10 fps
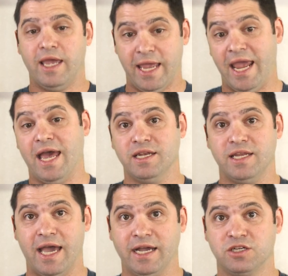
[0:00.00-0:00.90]
and
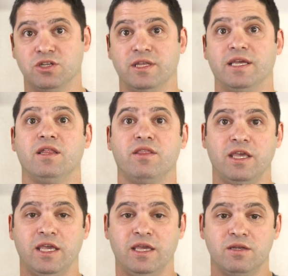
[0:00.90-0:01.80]
actually
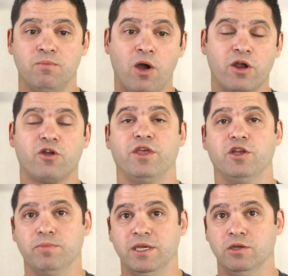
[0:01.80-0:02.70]
the marker that
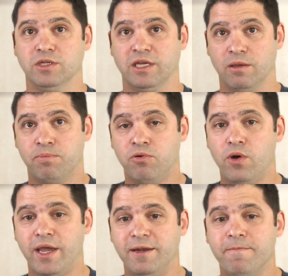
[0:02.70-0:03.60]
you'll be using. The
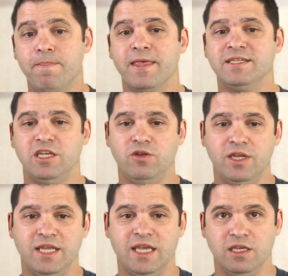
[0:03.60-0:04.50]
point is that you need
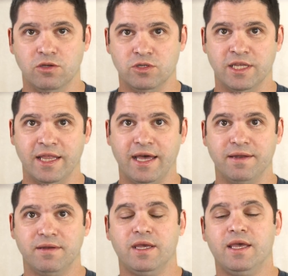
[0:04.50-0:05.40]
to get used to
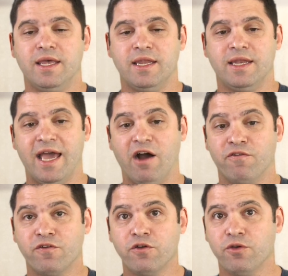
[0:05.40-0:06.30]
that. Now,
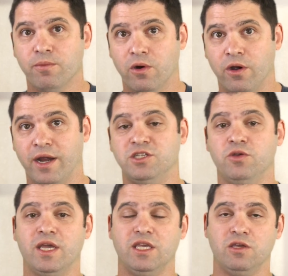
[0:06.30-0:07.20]
furthermore, as you
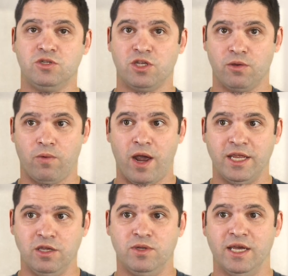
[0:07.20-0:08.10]
get used to the
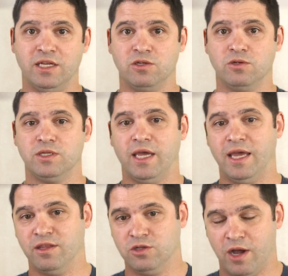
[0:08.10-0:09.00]
writing utensils
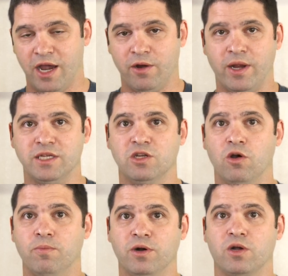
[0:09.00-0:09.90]
and the dry erase
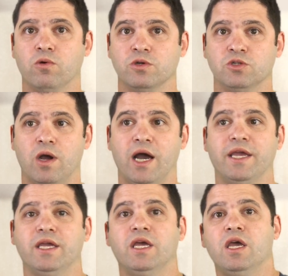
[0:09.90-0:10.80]
notebook or
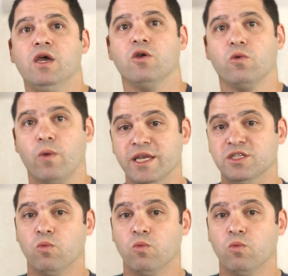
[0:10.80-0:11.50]
dry erase